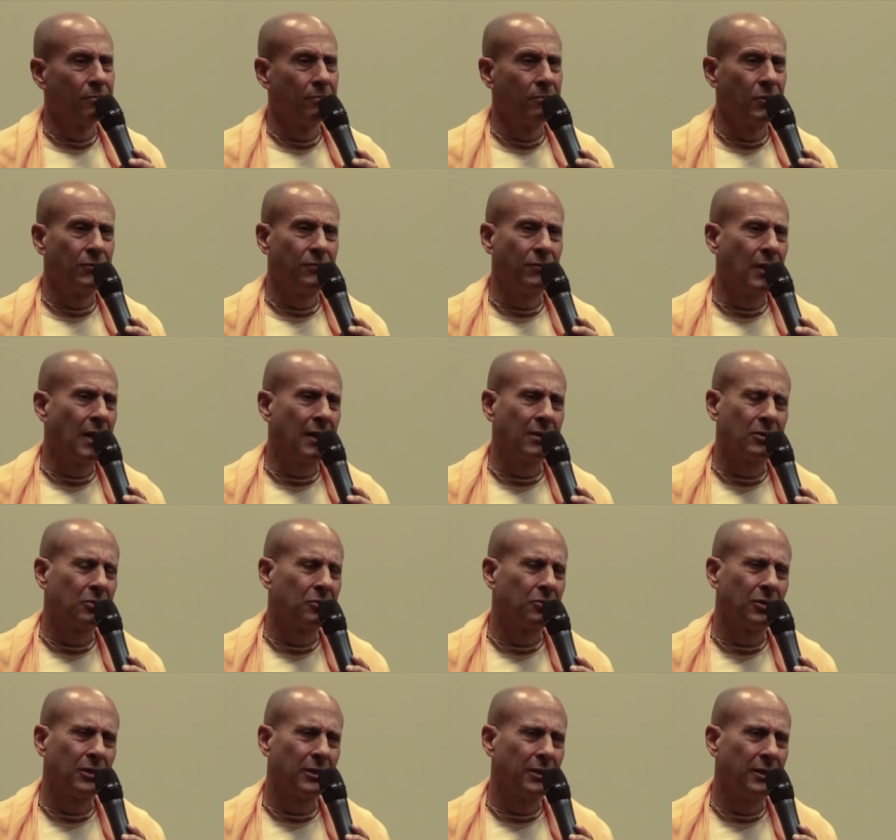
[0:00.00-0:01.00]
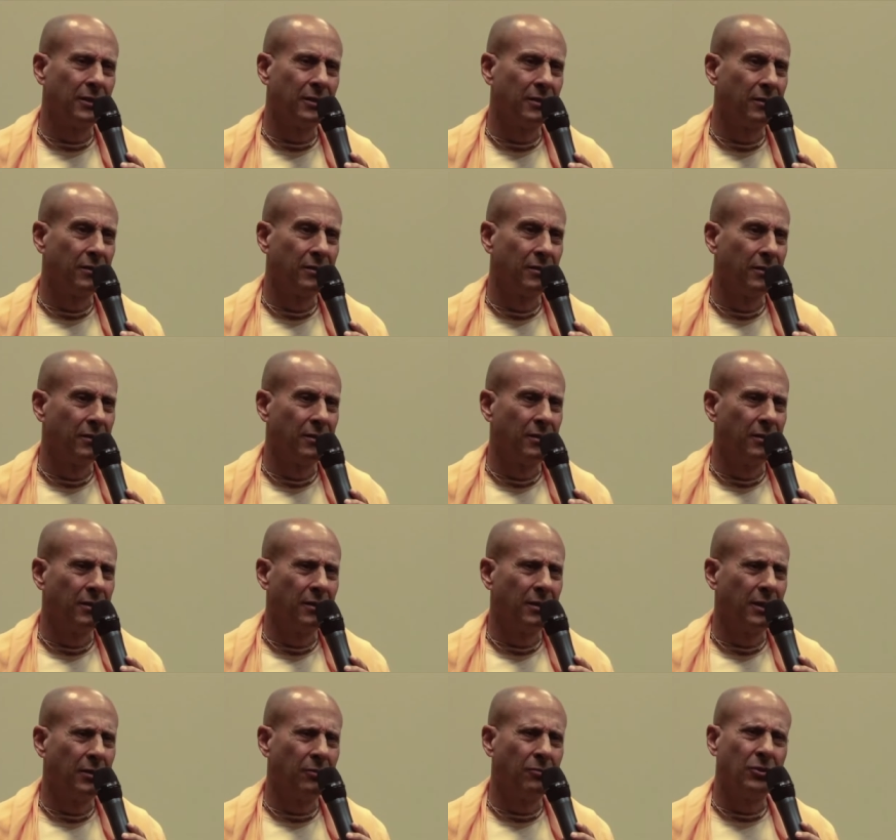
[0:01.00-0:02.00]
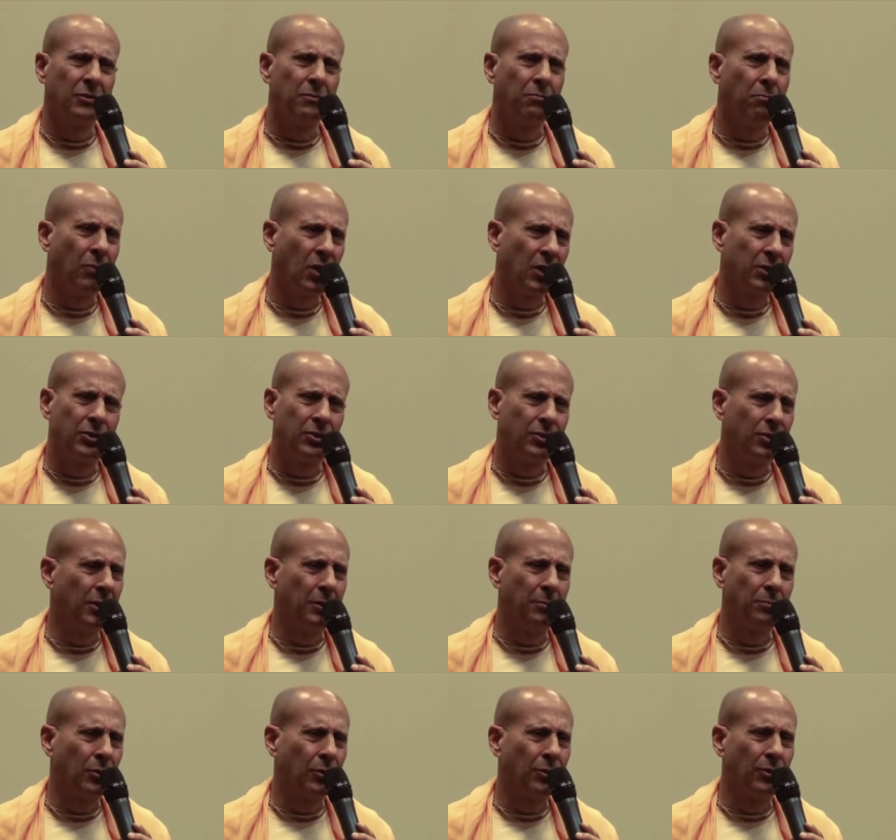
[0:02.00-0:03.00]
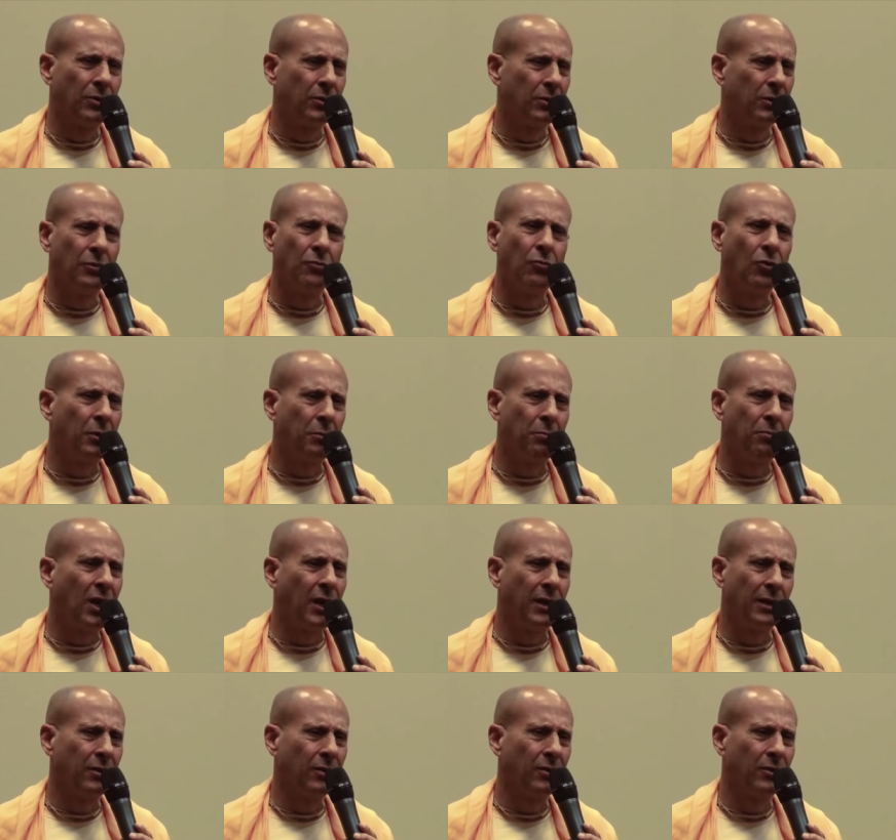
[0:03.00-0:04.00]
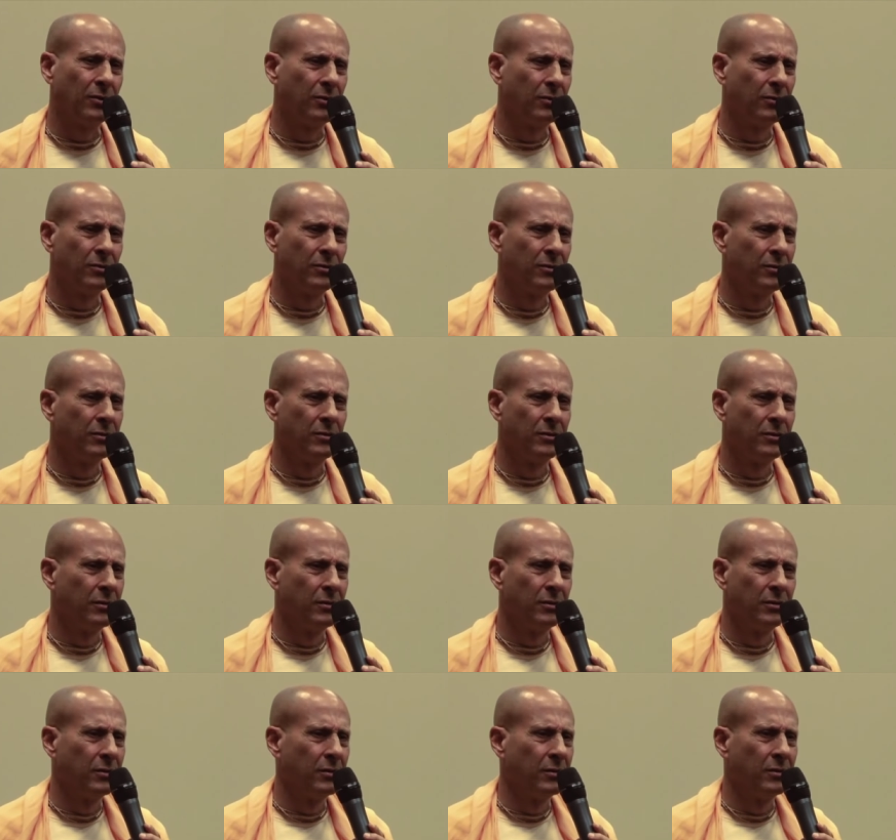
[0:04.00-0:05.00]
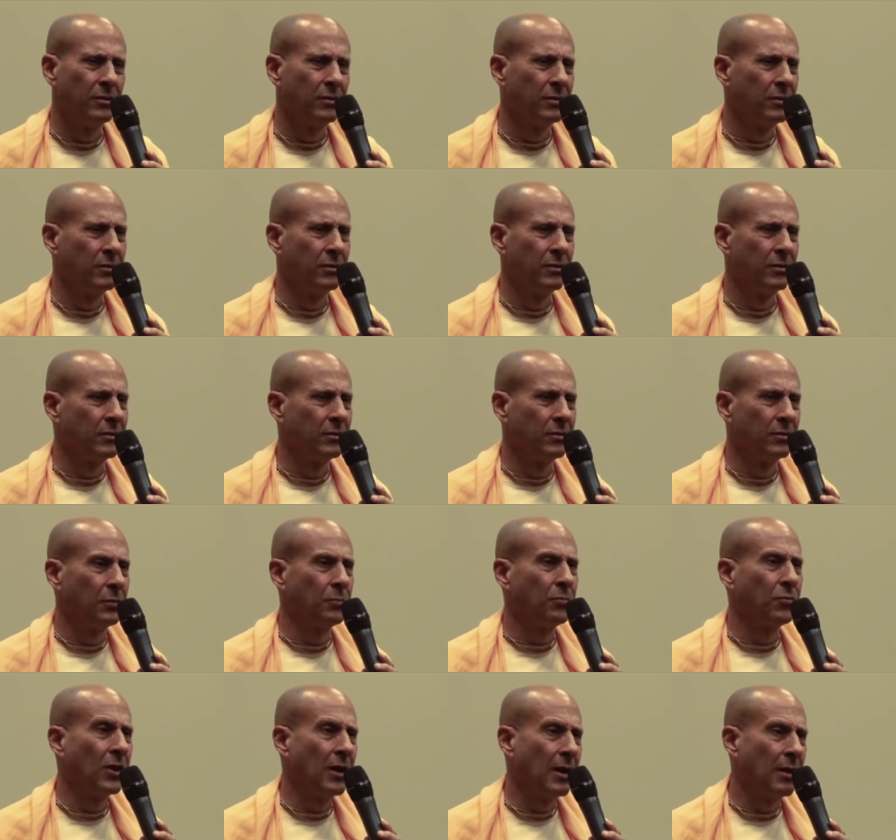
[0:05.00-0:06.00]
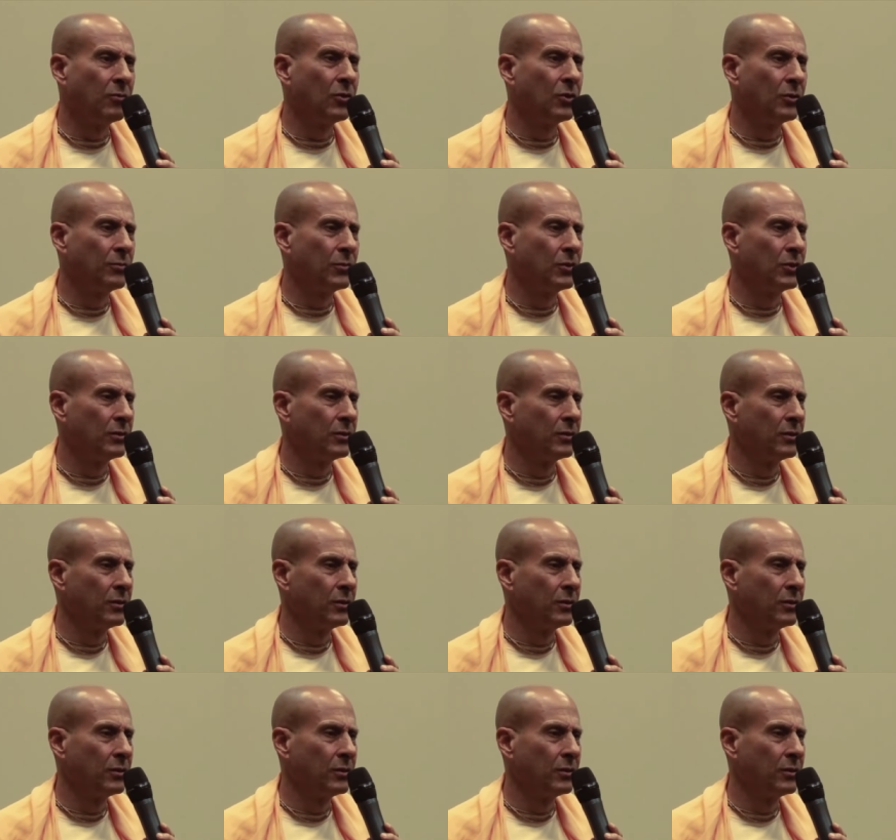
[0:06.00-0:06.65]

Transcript: But factually, it was much deeper than 1 mile. The problem